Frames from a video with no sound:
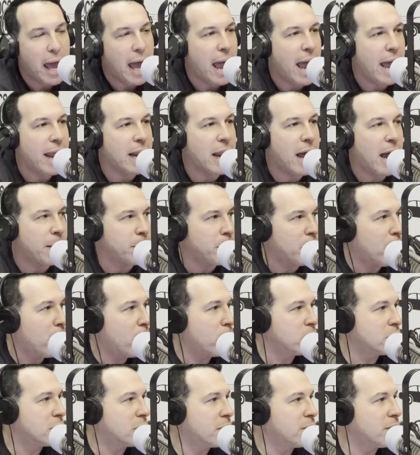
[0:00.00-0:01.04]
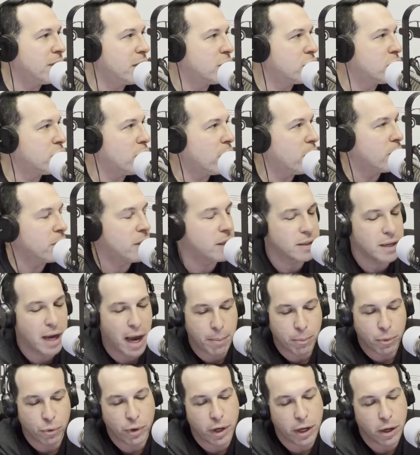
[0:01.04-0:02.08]
and I'm the host of this show, The
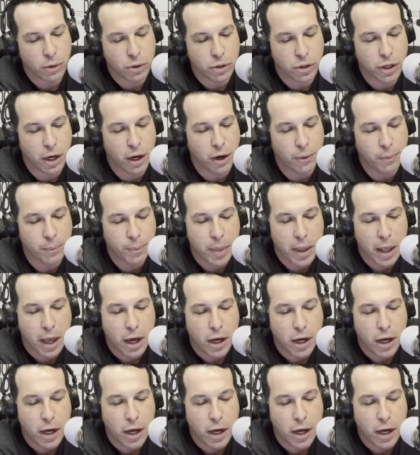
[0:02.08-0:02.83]
Tom Marino Show.